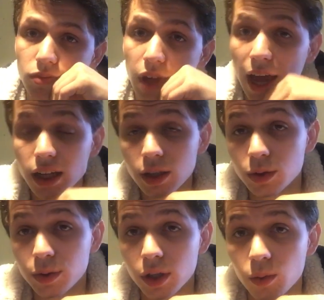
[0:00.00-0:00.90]
It actually
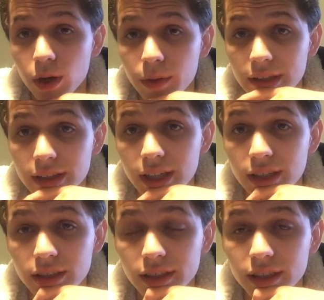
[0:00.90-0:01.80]
was pretty well
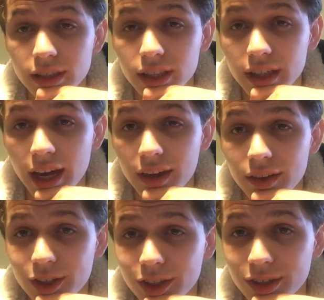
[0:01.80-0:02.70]
maintained in the
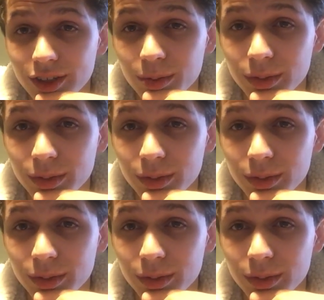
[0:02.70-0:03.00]
Catholic Church,